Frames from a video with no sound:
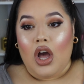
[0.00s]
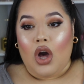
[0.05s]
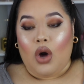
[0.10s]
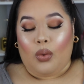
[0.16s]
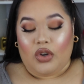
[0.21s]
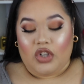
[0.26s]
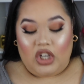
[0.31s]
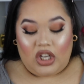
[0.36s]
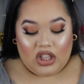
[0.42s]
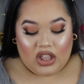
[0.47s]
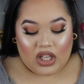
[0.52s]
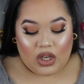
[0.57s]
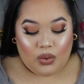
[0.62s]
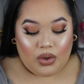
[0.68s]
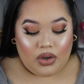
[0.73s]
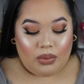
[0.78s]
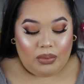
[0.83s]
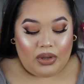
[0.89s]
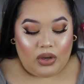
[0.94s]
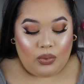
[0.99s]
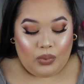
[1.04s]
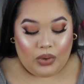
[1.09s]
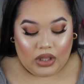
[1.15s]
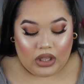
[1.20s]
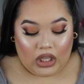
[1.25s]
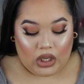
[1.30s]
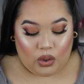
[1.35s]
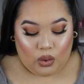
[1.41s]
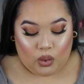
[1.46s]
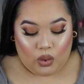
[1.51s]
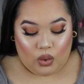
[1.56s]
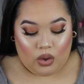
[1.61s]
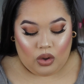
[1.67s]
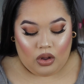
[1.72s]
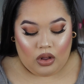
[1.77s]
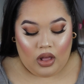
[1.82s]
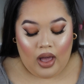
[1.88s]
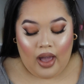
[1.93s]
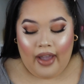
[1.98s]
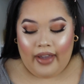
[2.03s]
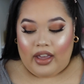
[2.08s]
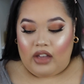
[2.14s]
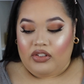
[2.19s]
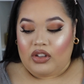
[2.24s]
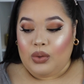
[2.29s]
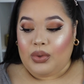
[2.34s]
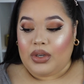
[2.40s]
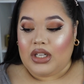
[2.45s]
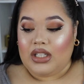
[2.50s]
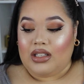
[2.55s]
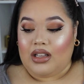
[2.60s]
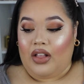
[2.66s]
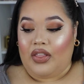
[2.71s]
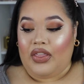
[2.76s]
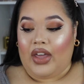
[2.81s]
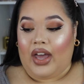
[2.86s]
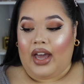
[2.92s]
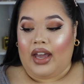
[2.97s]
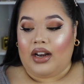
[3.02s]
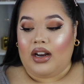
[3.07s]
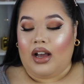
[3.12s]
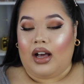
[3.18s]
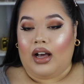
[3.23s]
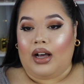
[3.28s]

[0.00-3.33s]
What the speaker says: which I think would have been really cool if you would have done that.